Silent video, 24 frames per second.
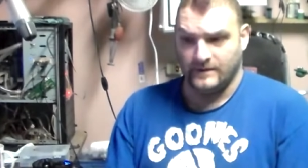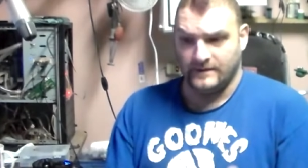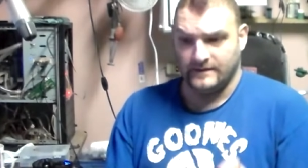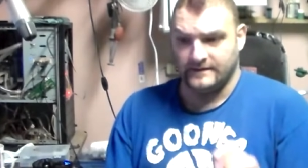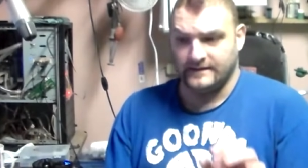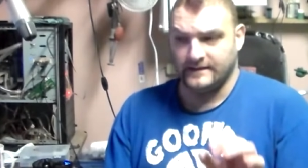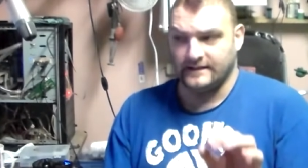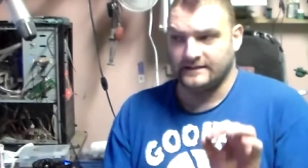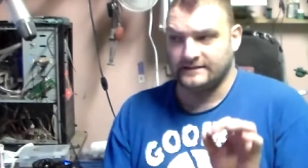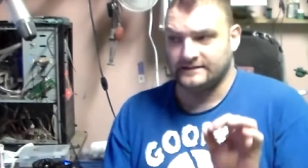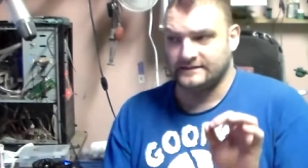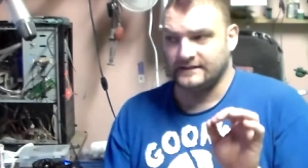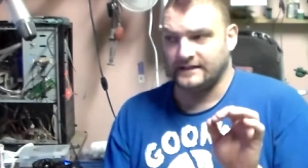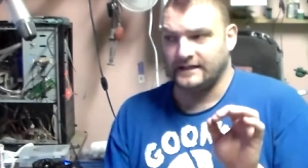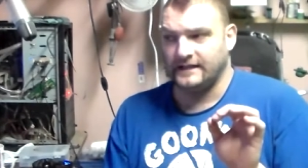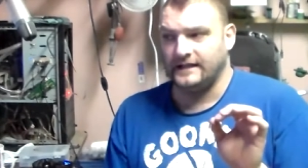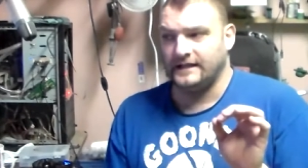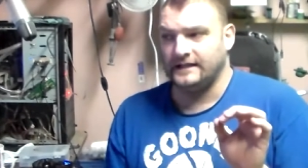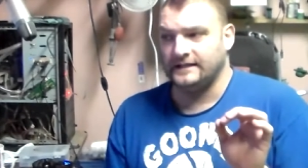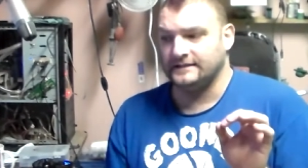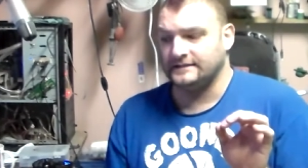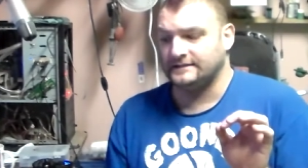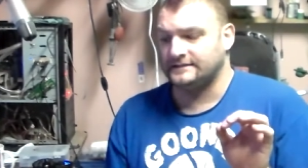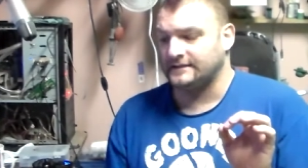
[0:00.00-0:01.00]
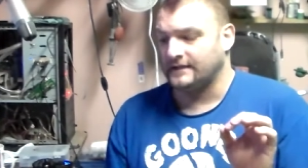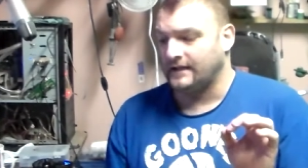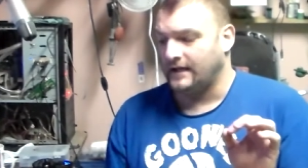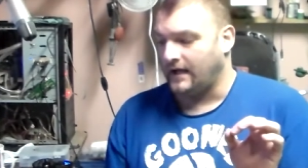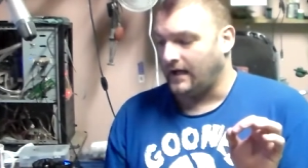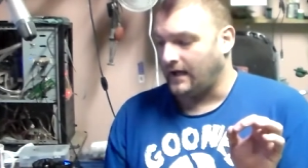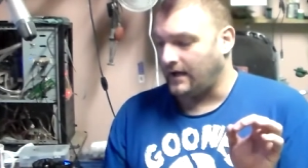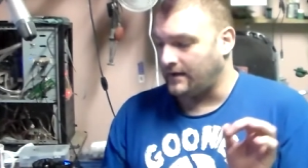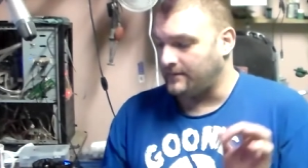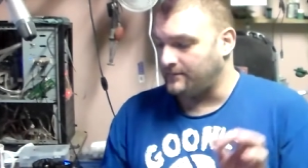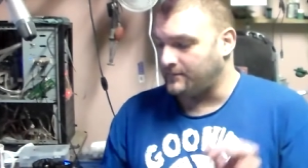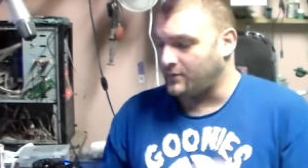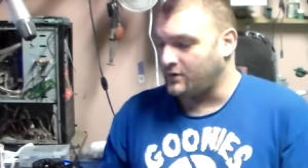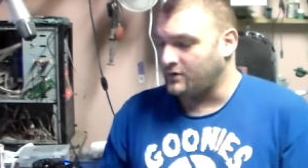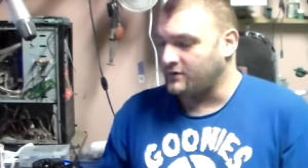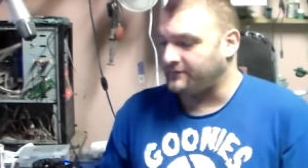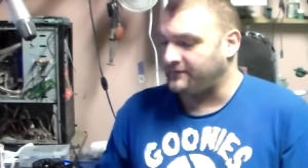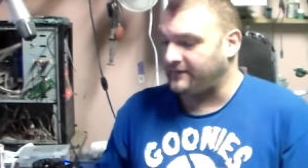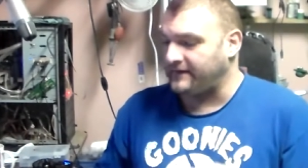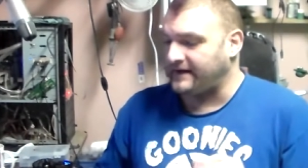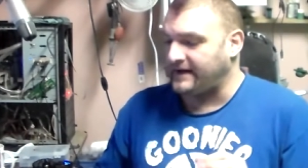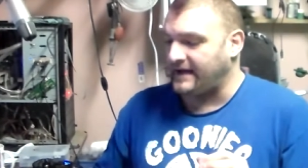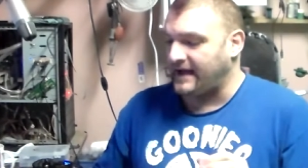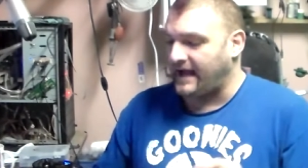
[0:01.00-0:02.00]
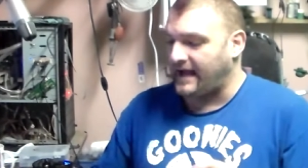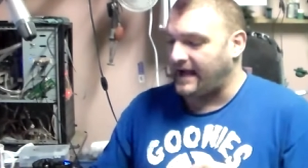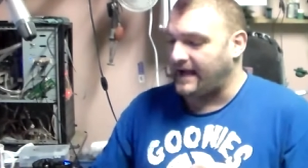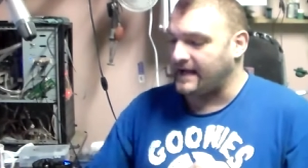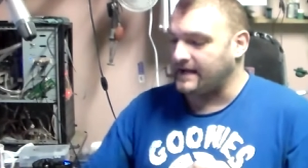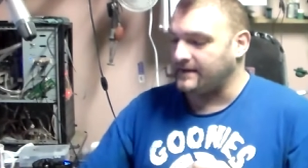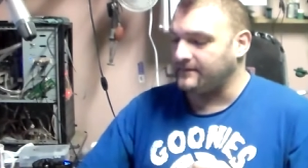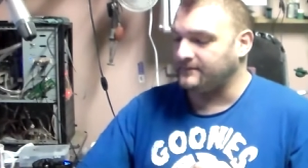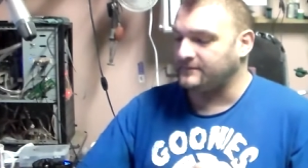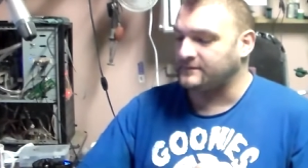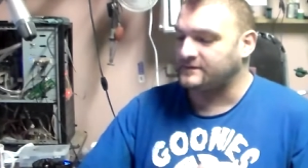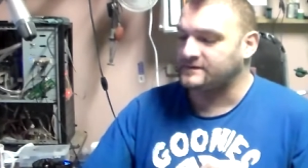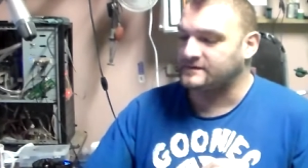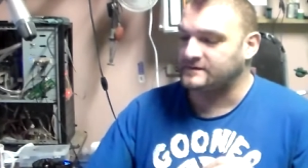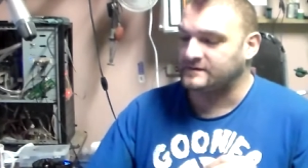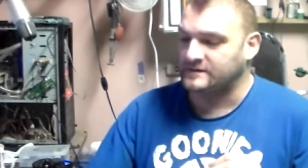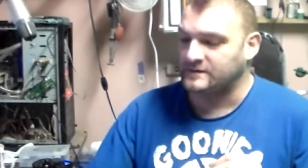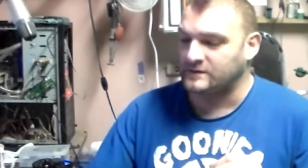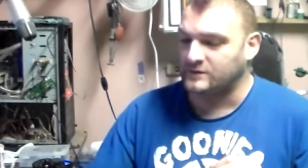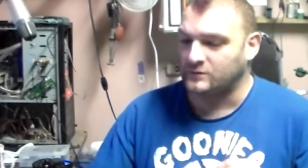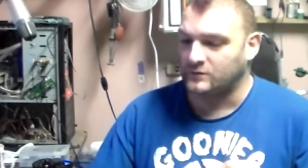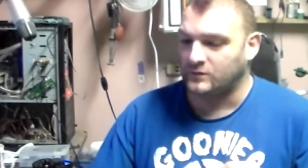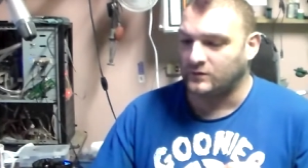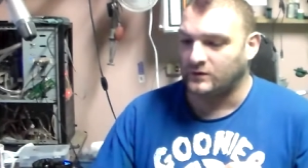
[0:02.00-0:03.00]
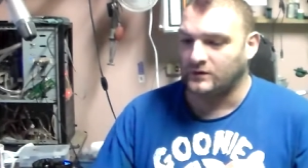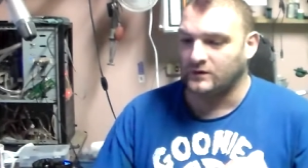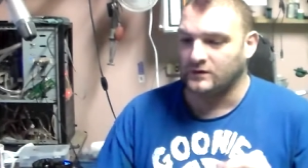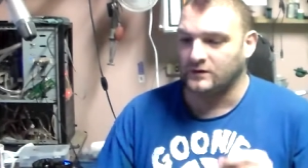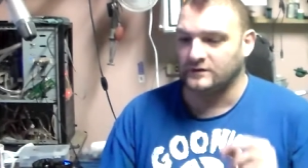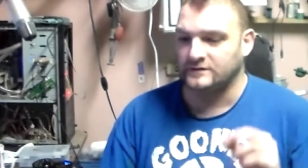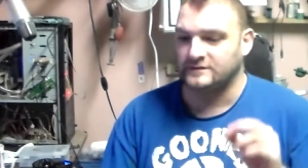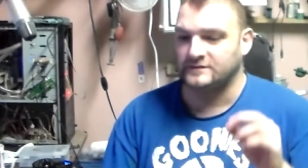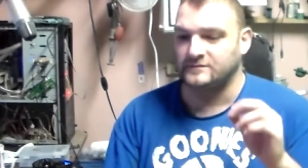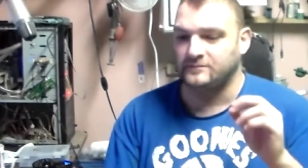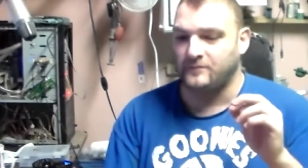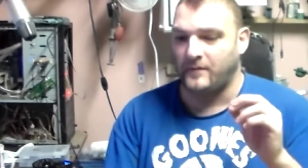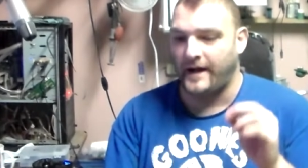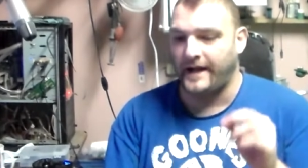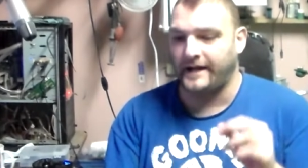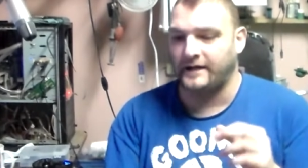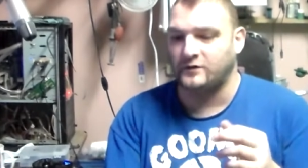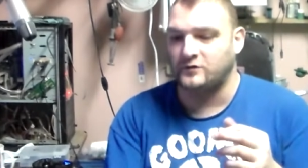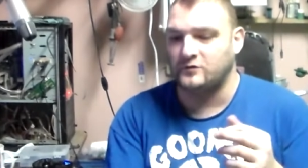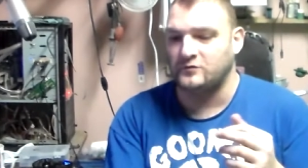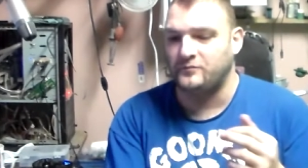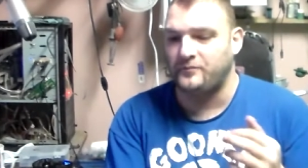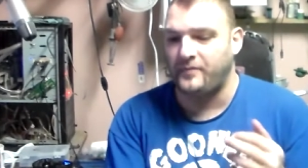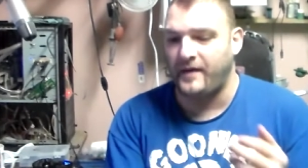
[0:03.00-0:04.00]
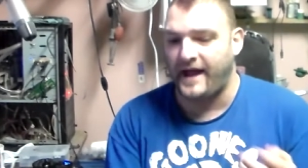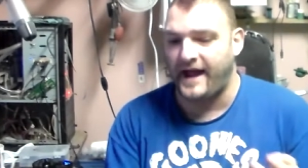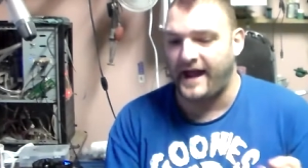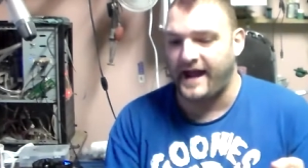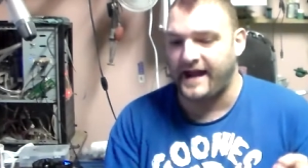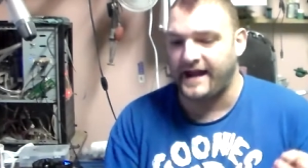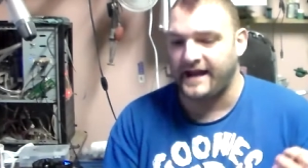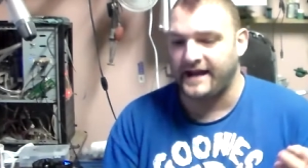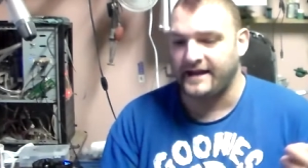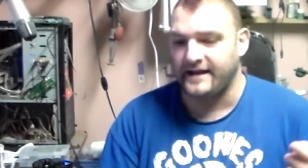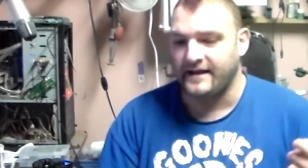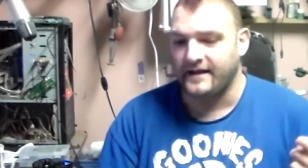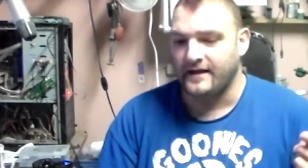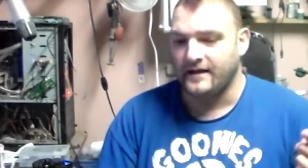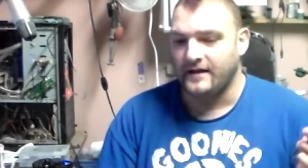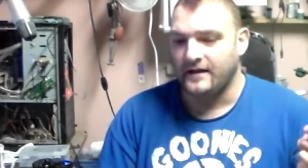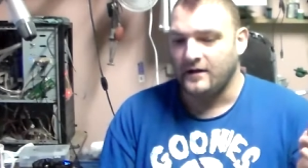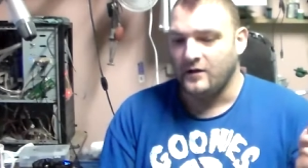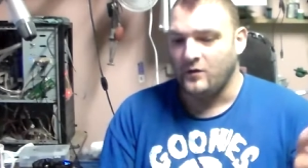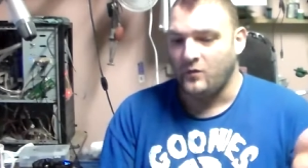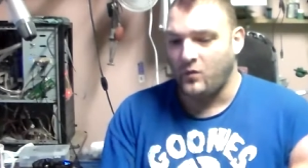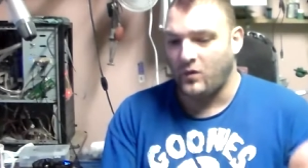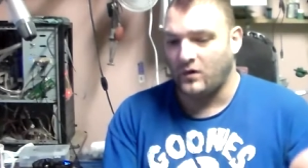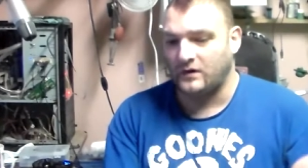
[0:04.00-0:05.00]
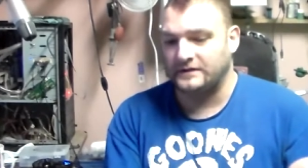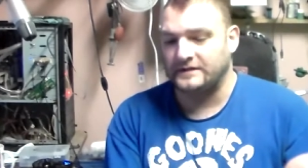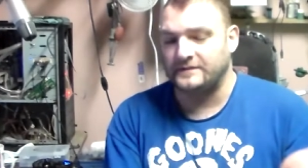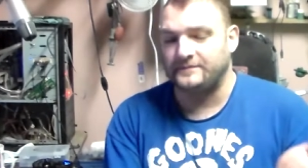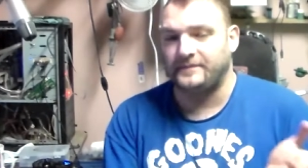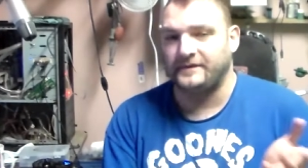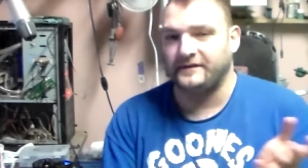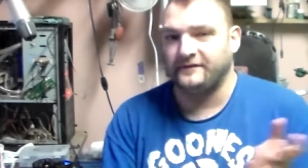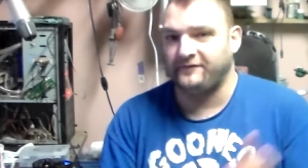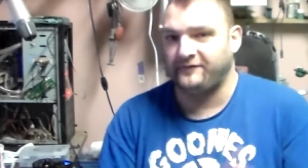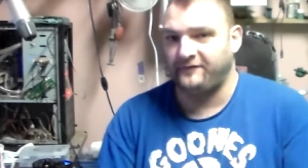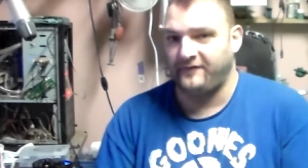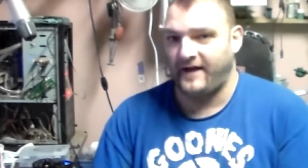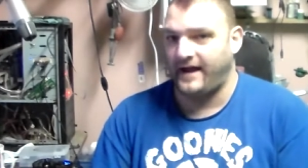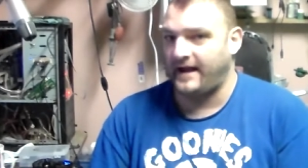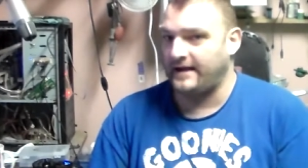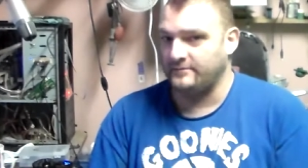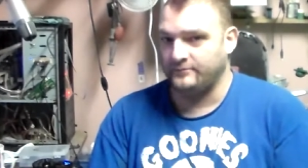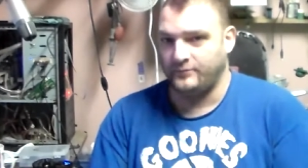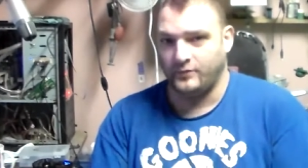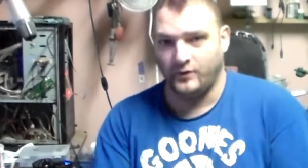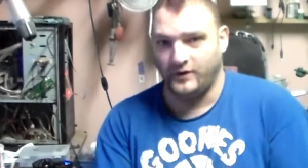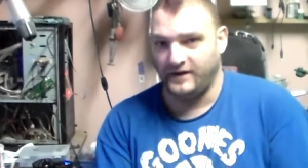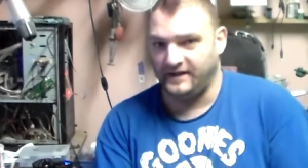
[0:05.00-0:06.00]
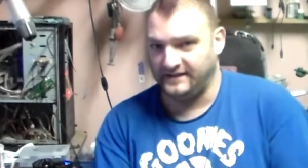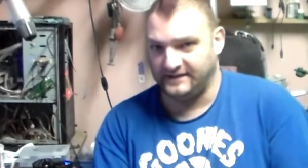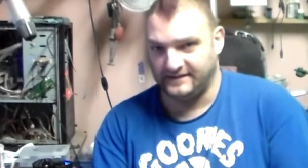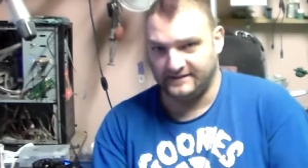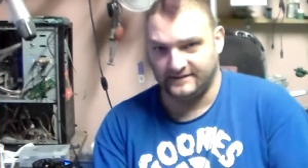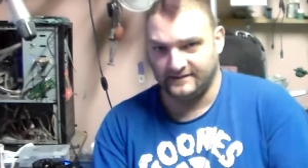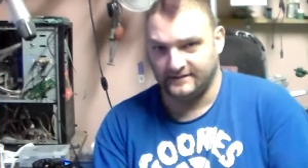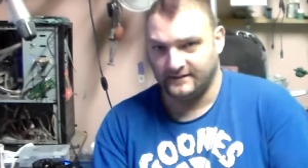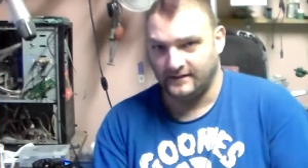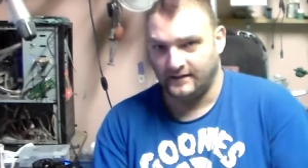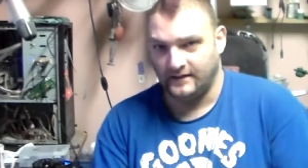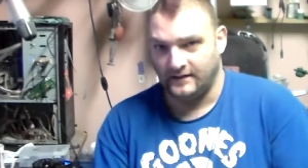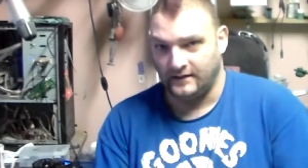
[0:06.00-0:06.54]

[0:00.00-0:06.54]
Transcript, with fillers: This is a movie aimed towards Michael Bay wannabe fanboys.